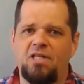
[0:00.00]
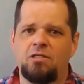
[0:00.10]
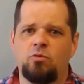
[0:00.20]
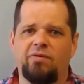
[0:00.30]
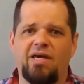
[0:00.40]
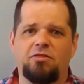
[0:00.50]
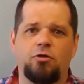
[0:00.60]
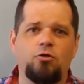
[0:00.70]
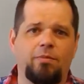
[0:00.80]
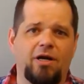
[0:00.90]
So we've got the
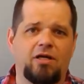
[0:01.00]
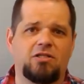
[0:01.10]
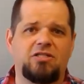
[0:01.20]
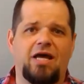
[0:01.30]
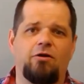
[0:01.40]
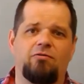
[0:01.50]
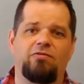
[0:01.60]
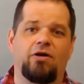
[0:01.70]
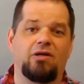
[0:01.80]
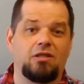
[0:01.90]
New American Standard,
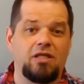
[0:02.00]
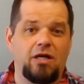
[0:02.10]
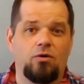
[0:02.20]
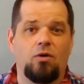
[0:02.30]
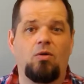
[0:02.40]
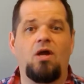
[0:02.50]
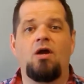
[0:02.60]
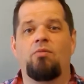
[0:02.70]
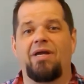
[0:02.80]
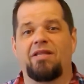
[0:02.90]
very literal.
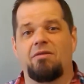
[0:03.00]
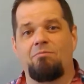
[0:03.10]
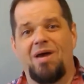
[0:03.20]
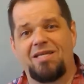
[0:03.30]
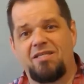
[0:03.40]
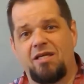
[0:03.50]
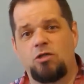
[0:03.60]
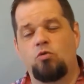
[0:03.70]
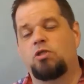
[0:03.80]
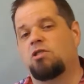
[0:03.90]
We got the
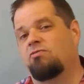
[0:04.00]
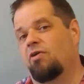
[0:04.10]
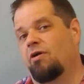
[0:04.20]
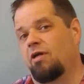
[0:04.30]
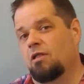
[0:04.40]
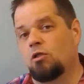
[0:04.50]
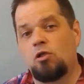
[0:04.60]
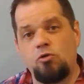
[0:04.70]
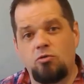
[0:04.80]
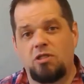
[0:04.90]
Message, which is very
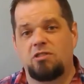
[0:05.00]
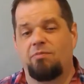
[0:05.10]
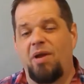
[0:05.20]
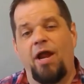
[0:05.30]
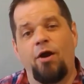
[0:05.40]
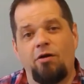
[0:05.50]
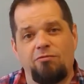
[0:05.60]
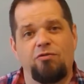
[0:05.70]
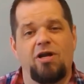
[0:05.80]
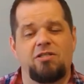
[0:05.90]
loose. It's a
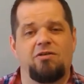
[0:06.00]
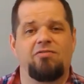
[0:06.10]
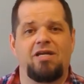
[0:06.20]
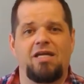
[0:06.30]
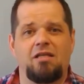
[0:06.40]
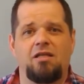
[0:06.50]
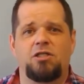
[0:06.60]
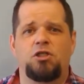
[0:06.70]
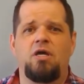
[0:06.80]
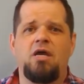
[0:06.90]
paraphrase of
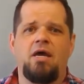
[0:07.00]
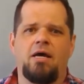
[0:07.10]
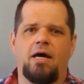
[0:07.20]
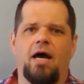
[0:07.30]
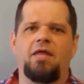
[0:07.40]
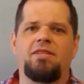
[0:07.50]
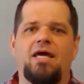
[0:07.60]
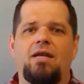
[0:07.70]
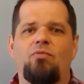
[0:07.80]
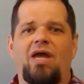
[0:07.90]
English. And
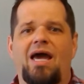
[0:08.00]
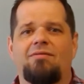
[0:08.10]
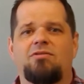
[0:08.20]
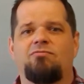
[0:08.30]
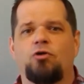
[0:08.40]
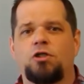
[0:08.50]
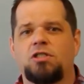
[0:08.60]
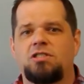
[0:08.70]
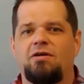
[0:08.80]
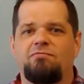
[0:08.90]
then we have some
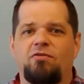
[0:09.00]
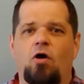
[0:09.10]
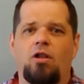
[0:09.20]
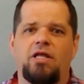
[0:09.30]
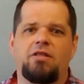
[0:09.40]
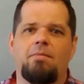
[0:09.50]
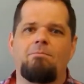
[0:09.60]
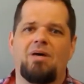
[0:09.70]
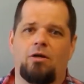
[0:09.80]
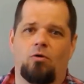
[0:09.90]
versions that fall in the
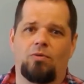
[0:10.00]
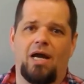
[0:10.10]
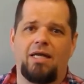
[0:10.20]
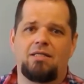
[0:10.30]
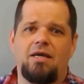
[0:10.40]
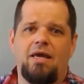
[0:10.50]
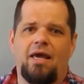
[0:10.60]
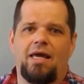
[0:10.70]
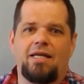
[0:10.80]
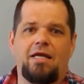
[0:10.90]
middle, right?
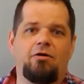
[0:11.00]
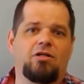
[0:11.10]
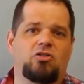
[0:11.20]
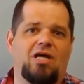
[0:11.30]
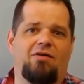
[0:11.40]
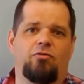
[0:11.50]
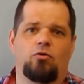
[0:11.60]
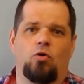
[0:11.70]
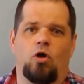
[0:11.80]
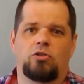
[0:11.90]
And here at Stafford
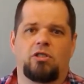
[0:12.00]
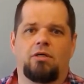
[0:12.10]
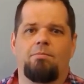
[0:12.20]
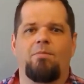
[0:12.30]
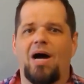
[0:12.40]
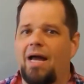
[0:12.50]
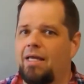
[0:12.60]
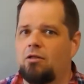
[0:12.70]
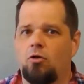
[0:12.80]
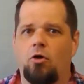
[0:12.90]
Crossing, by
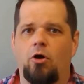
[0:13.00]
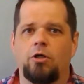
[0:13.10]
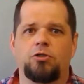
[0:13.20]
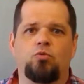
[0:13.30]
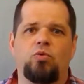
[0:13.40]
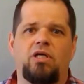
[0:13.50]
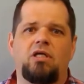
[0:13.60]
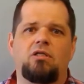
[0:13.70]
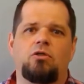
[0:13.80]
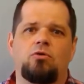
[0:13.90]
and large, we
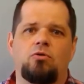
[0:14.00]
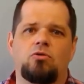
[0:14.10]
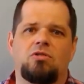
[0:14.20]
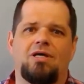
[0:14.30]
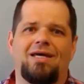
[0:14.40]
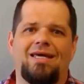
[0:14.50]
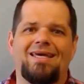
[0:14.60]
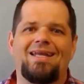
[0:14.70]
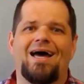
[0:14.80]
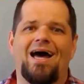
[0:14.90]
use the
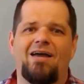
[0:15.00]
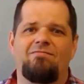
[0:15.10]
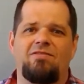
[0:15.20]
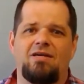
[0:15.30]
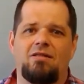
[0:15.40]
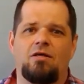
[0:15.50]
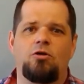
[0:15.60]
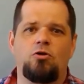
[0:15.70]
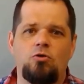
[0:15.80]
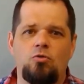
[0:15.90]
NIV, the
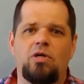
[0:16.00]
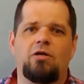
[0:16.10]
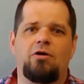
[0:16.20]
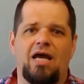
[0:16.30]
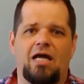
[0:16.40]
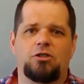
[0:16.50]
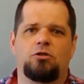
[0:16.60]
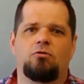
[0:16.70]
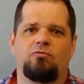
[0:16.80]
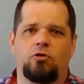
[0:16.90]
New
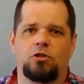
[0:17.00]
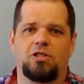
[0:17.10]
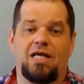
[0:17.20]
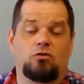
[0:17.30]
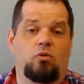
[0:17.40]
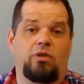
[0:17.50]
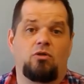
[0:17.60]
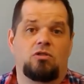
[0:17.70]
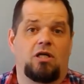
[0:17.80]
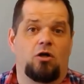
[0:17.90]
International Version. That's what we
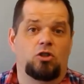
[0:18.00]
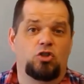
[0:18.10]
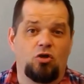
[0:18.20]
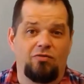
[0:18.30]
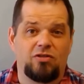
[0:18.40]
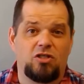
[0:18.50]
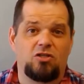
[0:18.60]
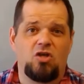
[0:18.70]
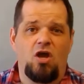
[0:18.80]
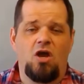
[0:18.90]
use in our
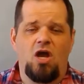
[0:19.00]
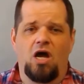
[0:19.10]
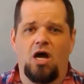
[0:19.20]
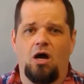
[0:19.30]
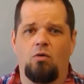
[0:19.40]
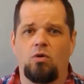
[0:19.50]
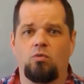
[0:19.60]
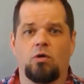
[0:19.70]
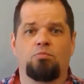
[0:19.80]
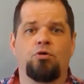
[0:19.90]
services. When
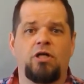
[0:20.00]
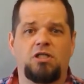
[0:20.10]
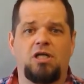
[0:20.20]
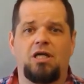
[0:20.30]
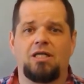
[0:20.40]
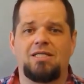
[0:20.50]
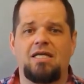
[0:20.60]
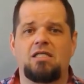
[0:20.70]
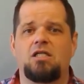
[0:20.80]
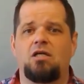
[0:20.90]
we're preaching and
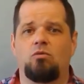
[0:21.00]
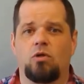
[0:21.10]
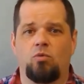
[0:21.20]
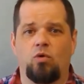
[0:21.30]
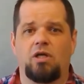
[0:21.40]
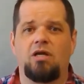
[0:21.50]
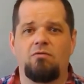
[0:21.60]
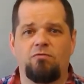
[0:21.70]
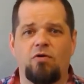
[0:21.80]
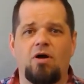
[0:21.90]
teaching, we're working
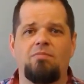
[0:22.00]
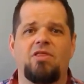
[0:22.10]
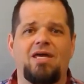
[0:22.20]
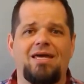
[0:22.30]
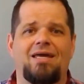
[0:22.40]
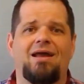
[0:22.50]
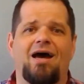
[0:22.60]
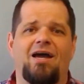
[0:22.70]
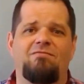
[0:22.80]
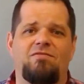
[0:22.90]
from the
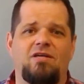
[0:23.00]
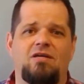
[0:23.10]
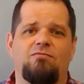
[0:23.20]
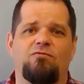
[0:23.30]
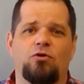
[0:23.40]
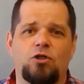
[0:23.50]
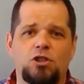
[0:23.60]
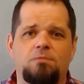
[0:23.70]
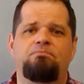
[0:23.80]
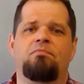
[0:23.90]
NIV
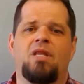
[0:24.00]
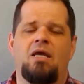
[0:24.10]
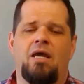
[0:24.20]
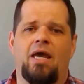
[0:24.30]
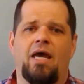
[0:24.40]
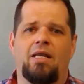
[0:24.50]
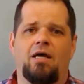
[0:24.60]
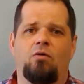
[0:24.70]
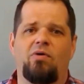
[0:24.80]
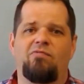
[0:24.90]
version.
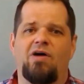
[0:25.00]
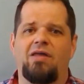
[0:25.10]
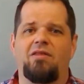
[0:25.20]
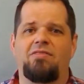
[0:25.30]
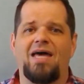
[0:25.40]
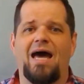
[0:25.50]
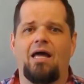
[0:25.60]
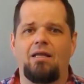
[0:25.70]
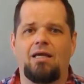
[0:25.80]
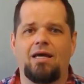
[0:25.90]
And we find
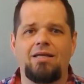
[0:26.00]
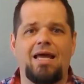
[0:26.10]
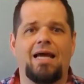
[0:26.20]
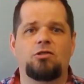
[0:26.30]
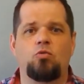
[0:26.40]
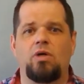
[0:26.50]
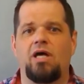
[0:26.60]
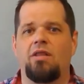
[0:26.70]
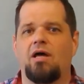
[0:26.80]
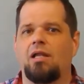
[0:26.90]
that connects
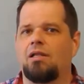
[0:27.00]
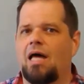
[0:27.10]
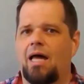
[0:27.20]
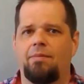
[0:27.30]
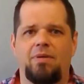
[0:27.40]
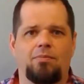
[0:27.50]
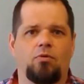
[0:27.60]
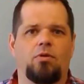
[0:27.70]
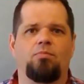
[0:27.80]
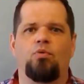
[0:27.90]
with a lot of people,
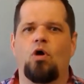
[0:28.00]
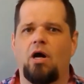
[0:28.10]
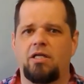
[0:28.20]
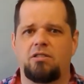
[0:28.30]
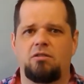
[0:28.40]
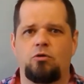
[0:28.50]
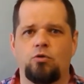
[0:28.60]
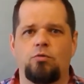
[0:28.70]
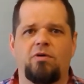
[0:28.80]
the broadest group